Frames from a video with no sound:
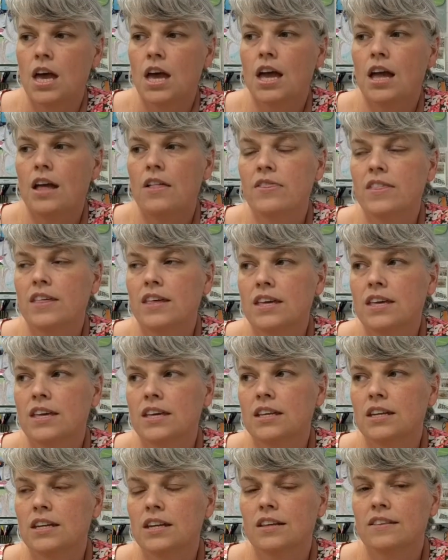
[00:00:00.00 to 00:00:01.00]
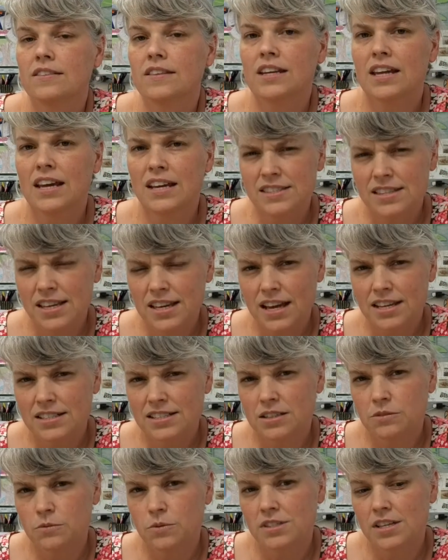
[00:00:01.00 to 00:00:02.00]
And then the next thing I
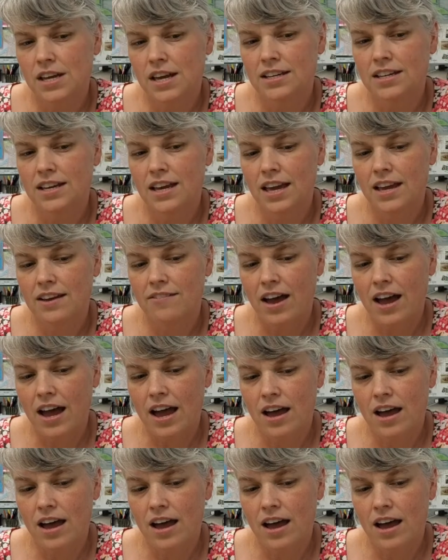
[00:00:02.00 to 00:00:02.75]
did was I gave